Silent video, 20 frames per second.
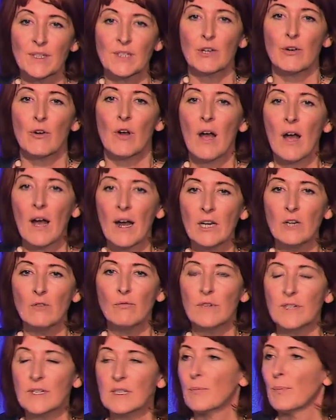there are
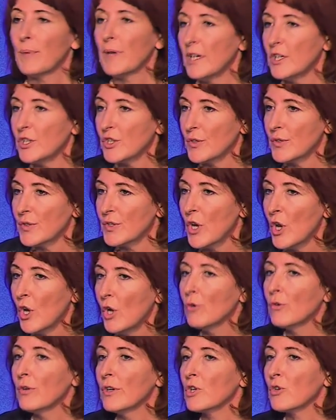high-risk patients
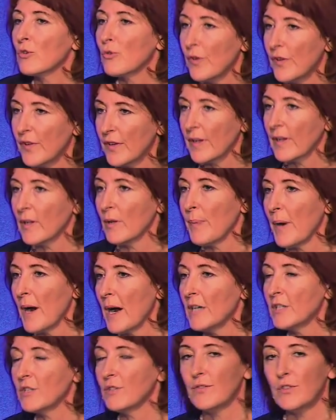who are in a critical
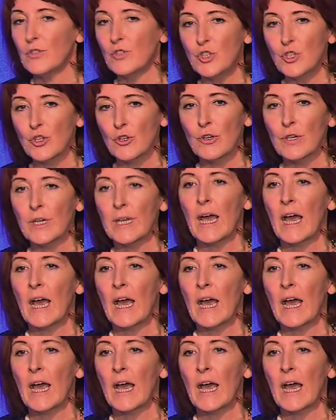part of their journey